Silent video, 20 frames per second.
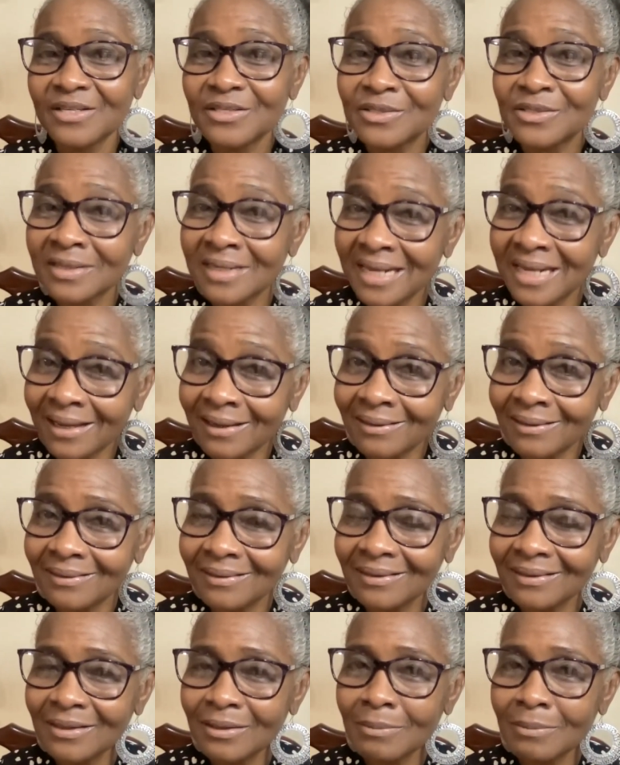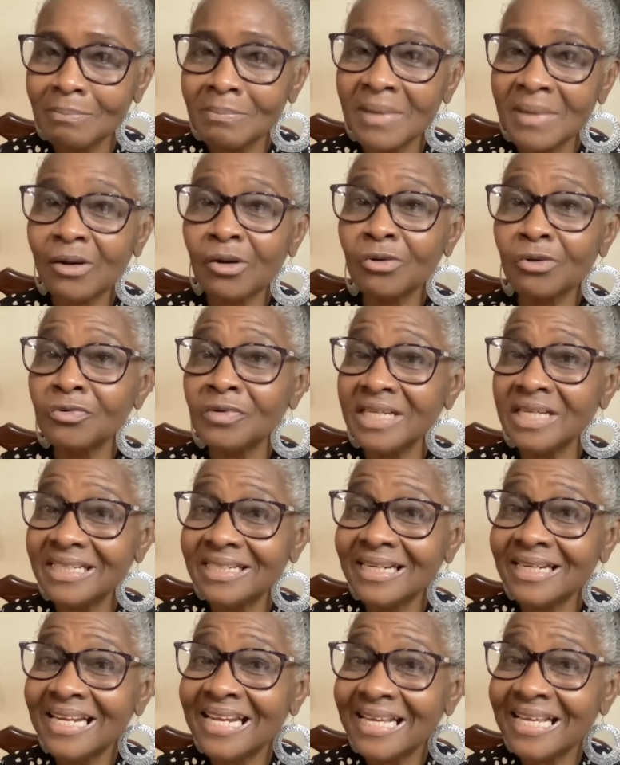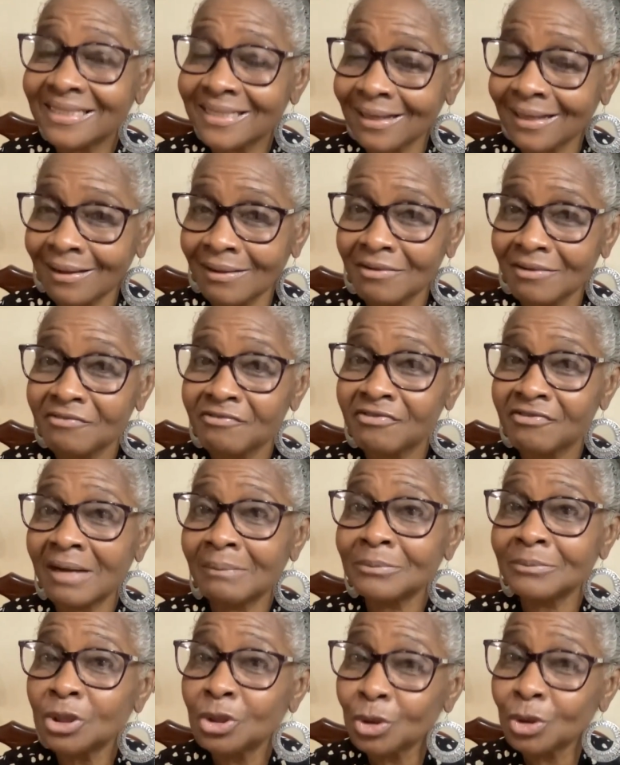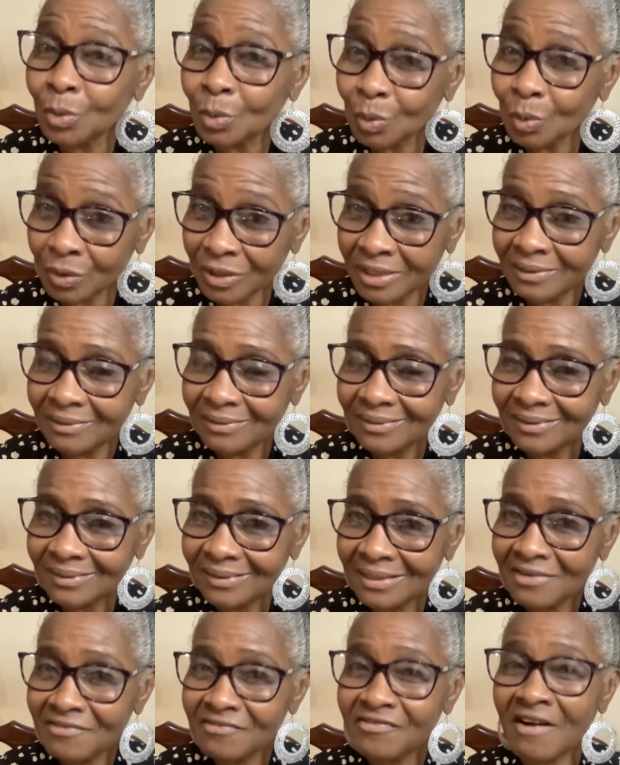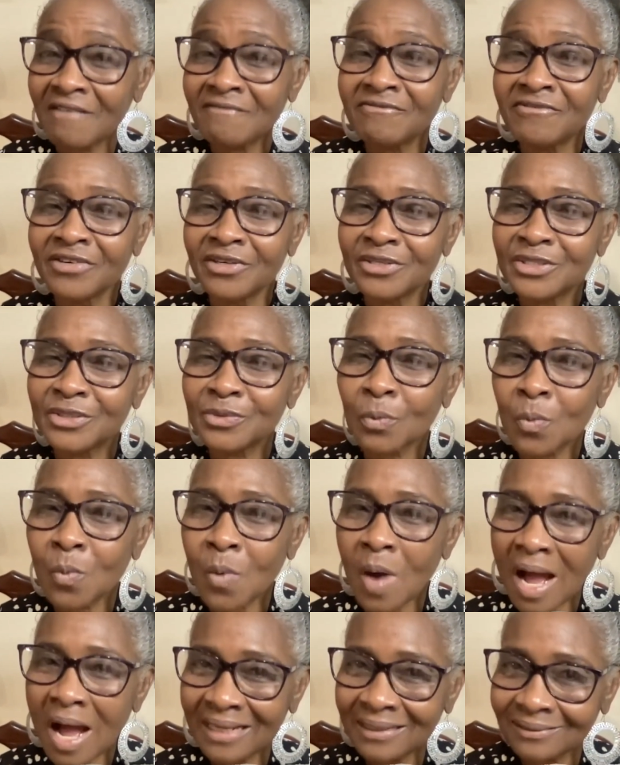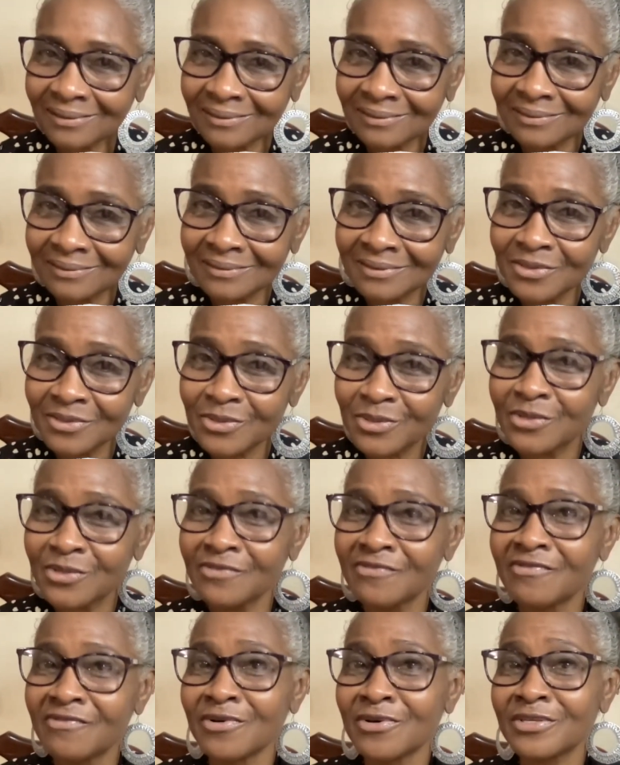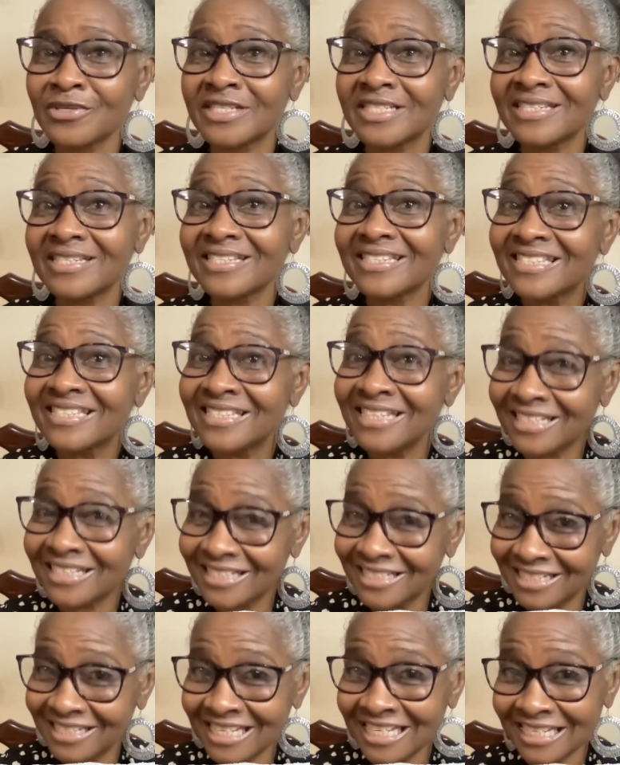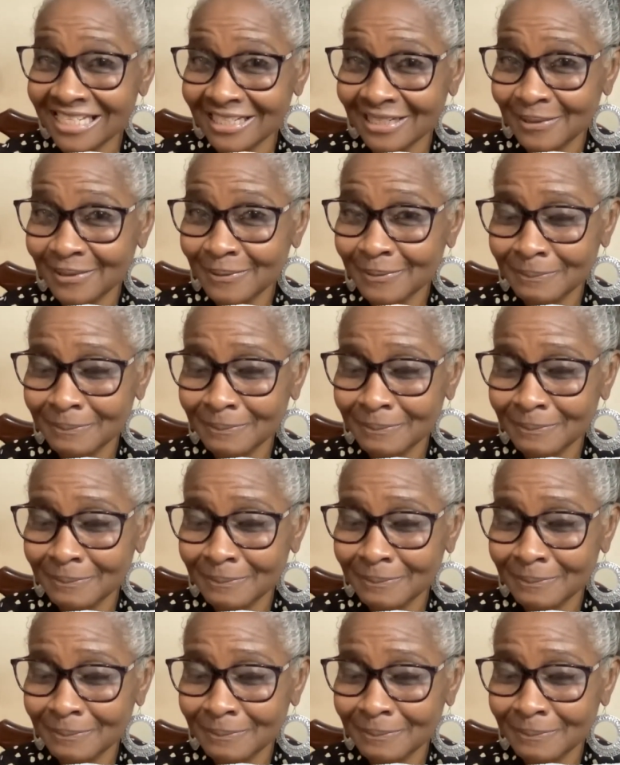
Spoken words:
Today, I'm going to read the letter from Jude, from verse 1 to verse 16.